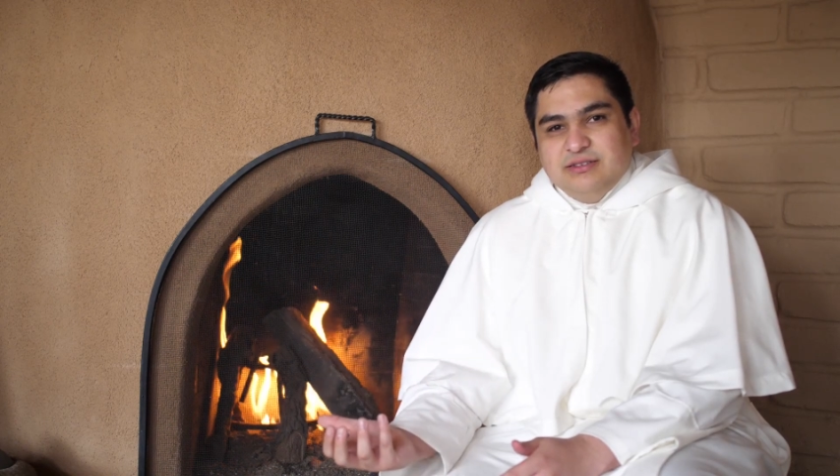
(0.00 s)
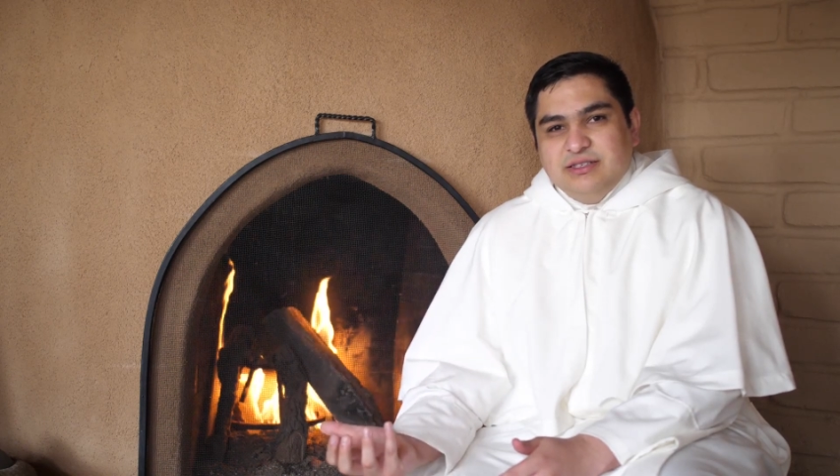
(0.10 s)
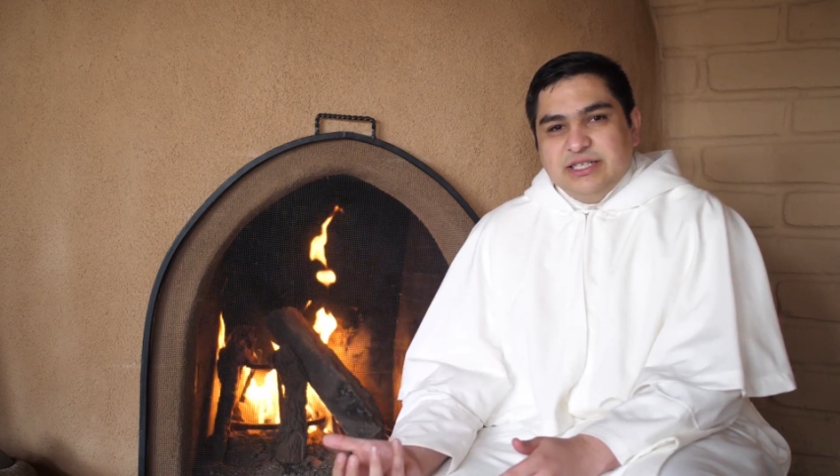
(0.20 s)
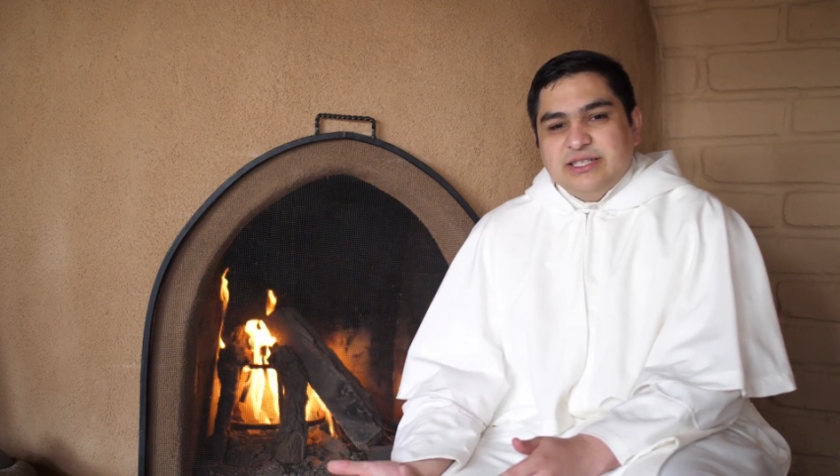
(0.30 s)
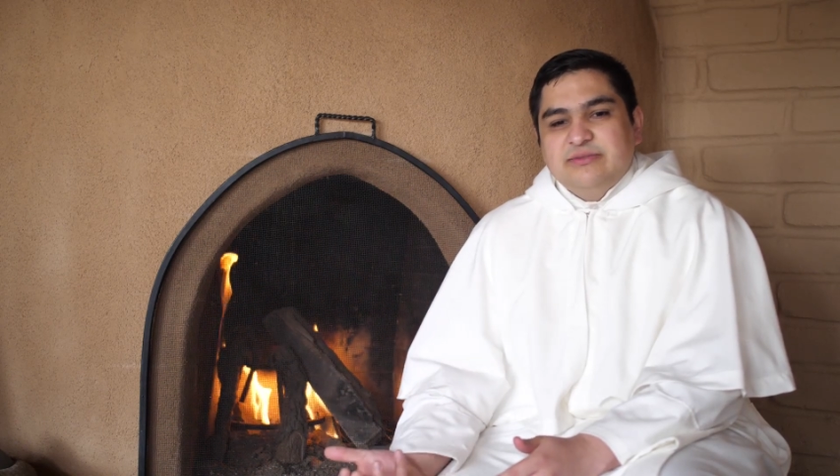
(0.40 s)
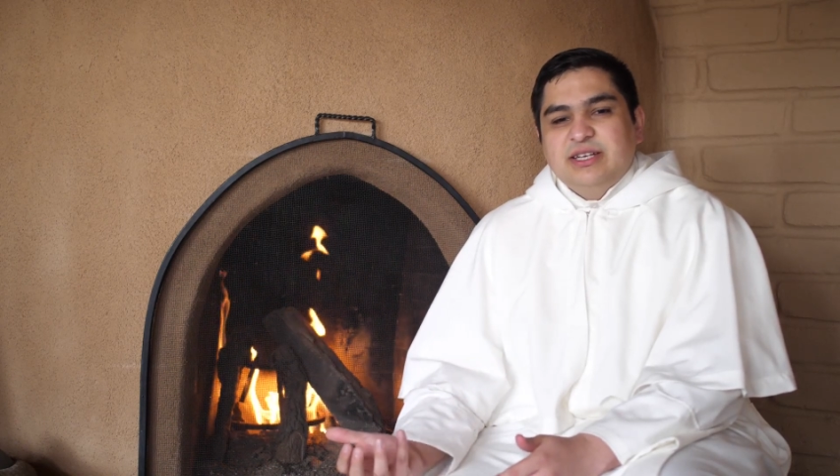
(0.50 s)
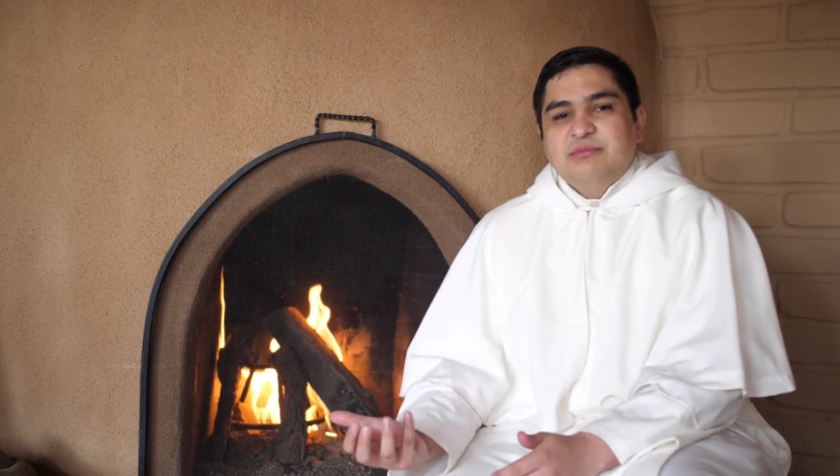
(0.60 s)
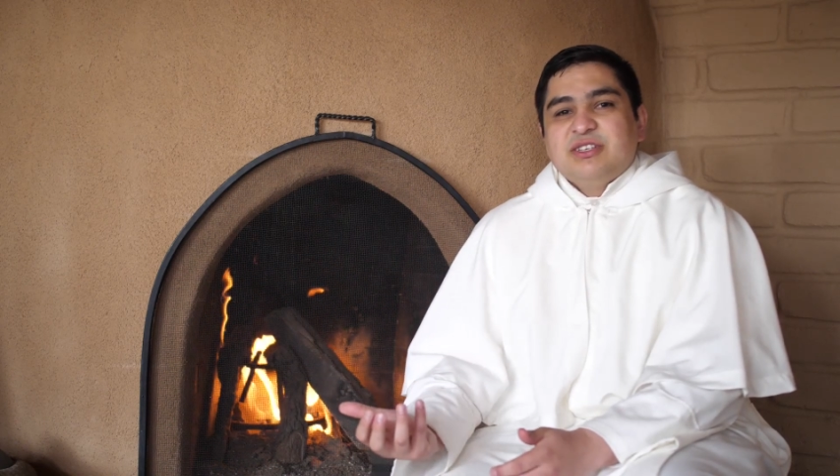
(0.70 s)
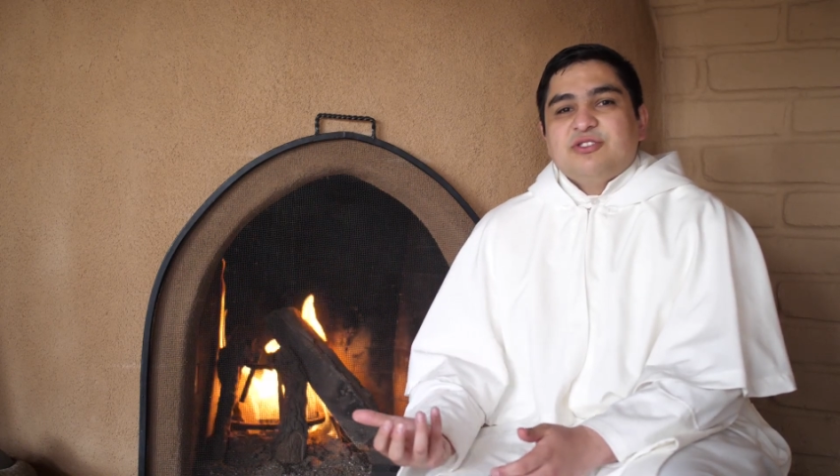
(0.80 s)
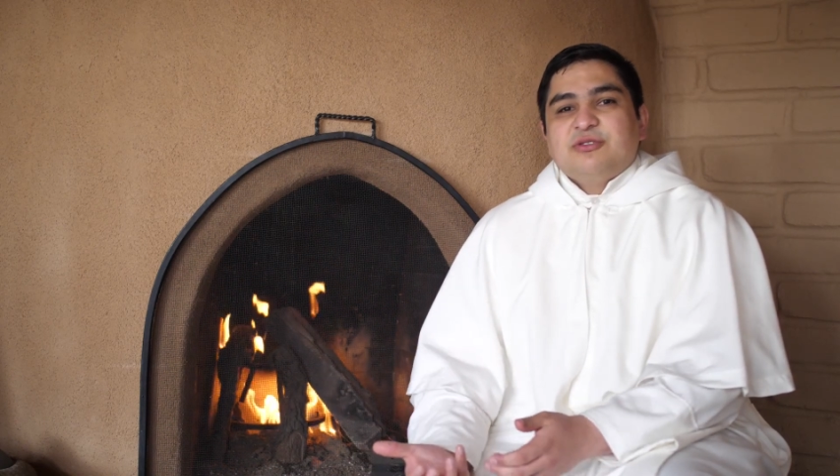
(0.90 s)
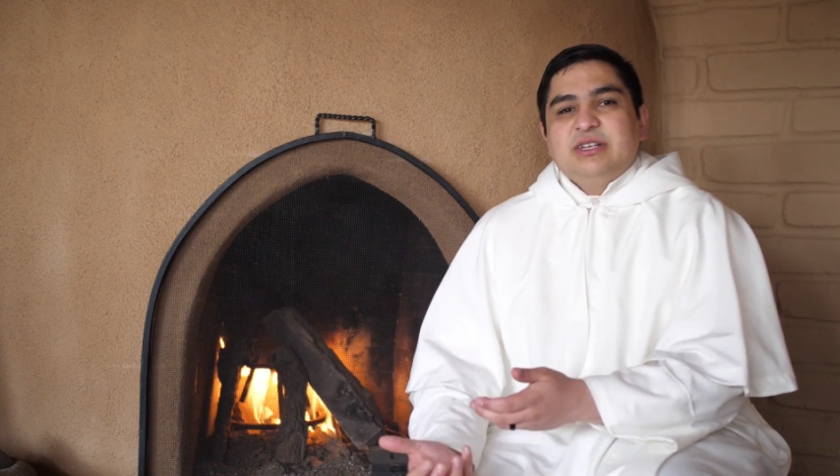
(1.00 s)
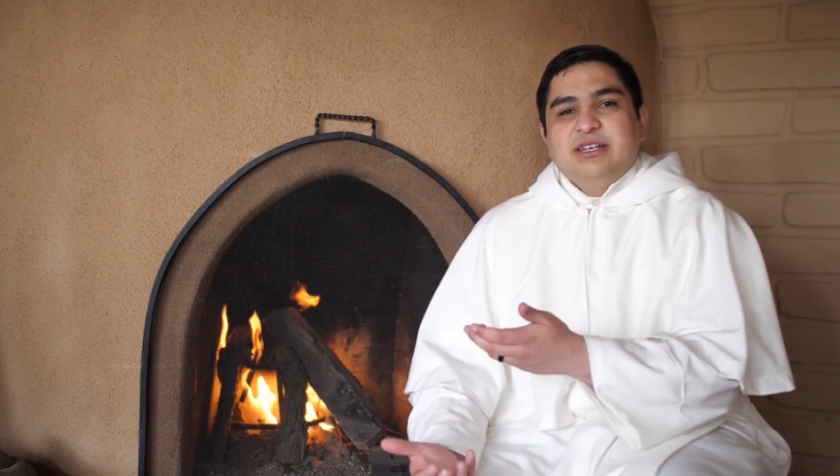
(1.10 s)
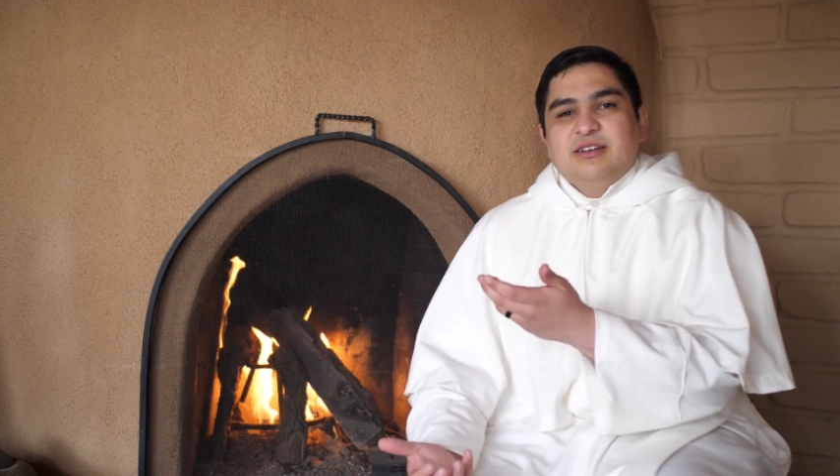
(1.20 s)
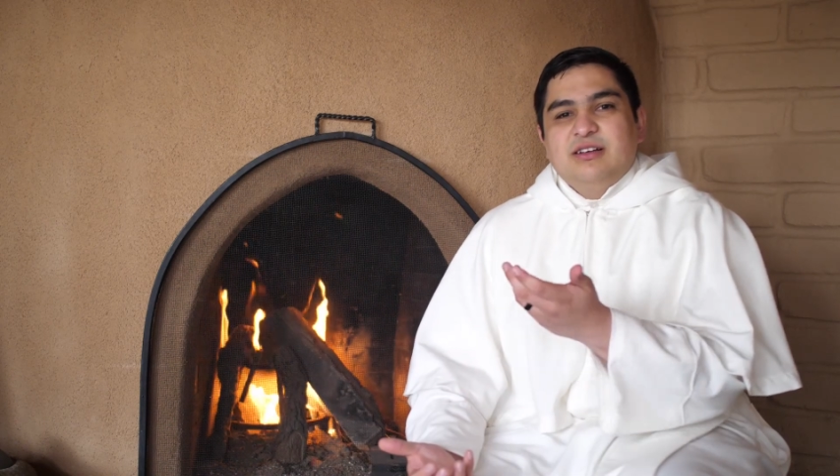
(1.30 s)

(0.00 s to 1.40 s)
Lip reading: Nativity mystery